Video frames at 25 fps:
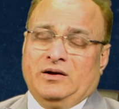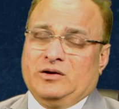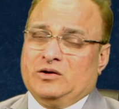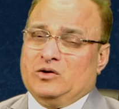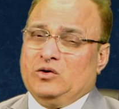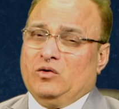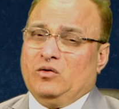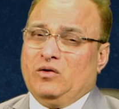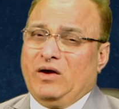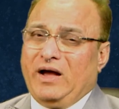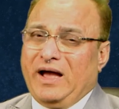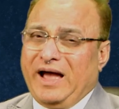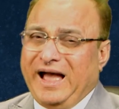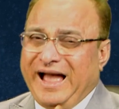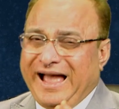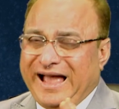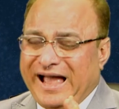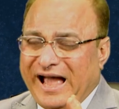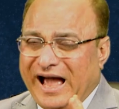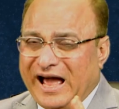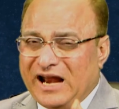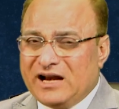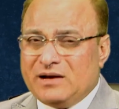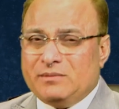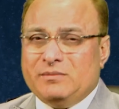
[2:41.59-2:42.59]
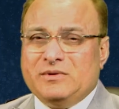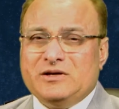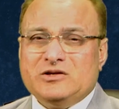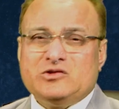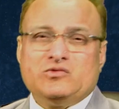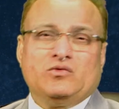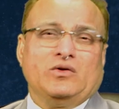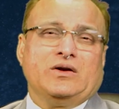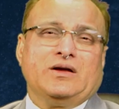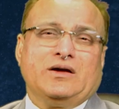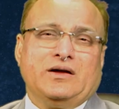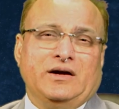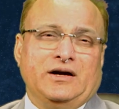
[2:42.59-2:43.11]
You
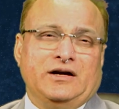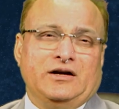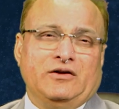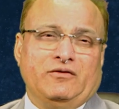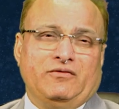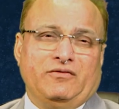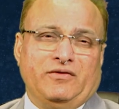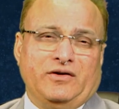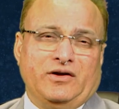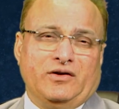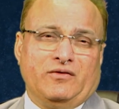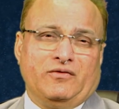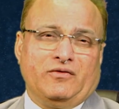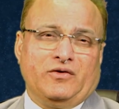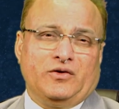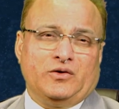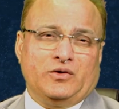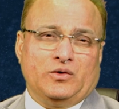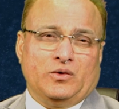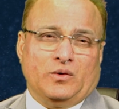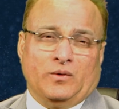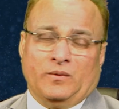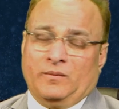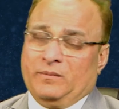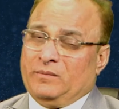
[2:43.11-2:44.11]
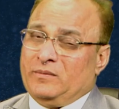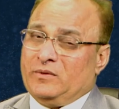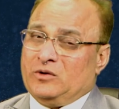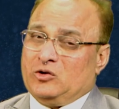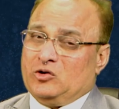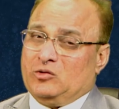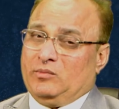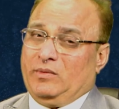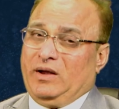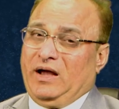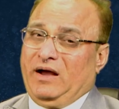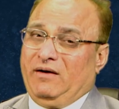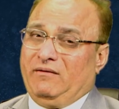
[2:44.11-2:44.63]
Enemies will create a fear for you.
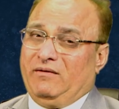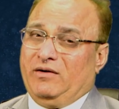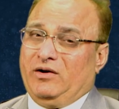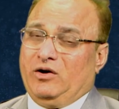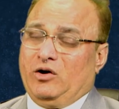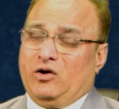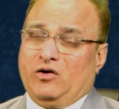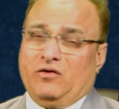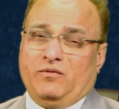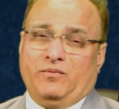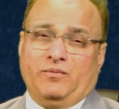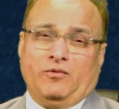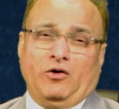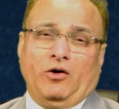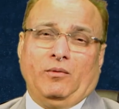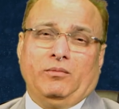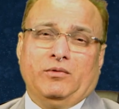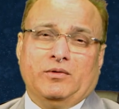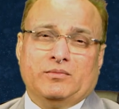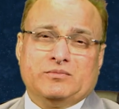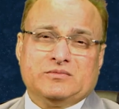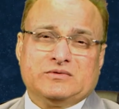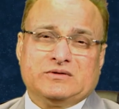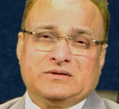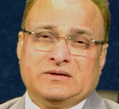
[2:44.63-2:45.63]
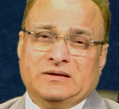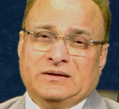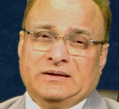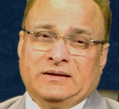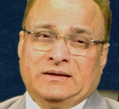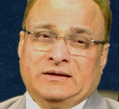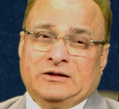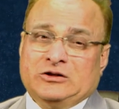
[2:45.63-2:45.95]
You may have a lot of problems.